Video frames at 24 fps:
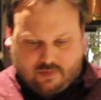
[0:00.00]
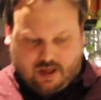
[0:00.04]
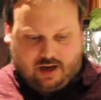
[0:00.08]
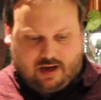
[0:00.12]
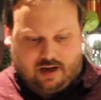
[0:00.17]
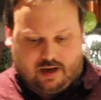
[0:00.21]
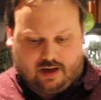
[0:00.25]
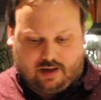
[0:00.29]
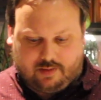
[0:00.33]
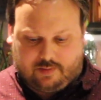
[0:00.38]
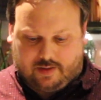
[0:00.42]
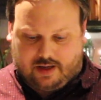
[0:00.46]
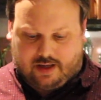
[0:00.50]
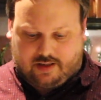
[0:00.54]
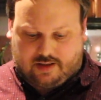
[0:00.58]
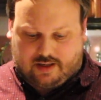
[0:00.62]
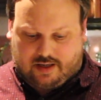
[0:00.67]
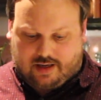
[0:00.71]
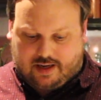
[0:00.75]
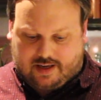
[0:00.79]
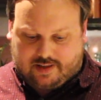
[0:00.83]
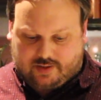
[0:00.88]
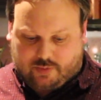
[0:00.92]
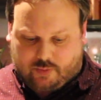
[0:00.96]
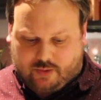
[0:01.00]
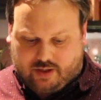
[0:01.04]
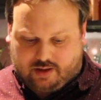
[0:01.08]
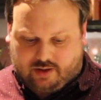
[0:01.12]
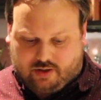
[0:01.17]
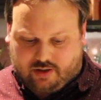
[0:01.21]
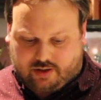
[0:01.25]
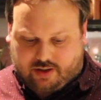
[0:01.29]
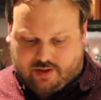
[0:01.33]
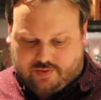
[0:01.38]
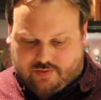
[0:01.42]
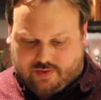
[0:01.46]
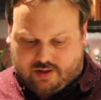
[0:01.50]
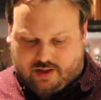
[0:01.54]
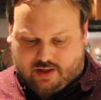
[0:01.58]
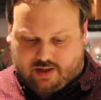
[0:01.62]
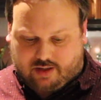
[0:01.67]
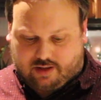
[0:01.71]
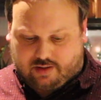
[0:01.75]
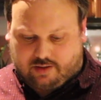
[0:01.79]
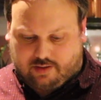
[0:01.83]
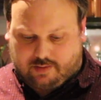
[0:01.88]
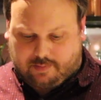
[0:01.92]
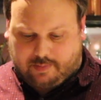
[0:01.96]
And then as we look at
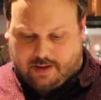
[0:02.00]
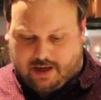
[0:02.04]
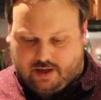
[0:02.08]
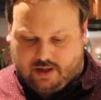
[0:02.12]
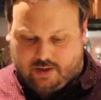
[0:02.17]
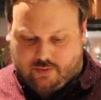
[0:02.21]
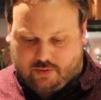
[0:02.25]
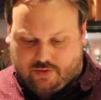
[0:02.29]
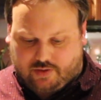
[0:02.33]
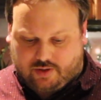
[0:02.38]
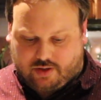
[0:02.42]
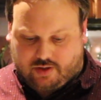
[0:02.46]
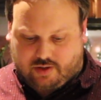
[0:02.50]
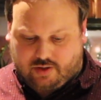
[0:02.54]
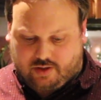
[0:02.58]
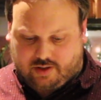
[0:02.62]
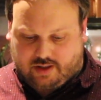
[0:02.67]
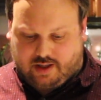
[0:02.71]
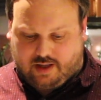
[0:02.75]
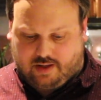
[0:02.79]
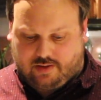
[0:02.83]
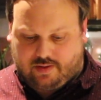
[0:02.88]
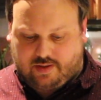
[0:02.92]
the pairing with the cookie,